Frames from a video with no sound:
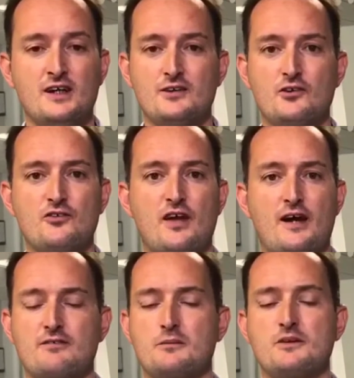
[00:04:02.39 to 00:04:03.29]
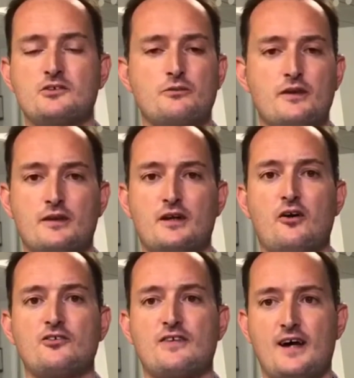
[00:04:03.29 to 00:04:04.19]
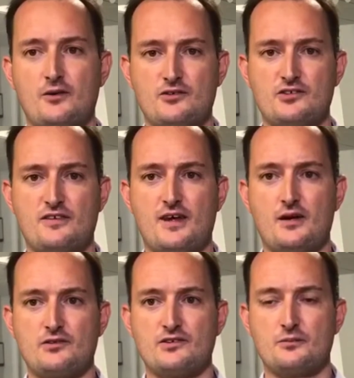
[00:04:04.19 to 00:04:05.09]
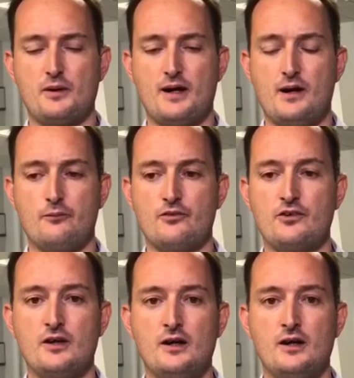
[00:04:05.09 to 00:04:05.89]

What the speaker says: doesn't have to be something that costs thousands and thousands of pounds.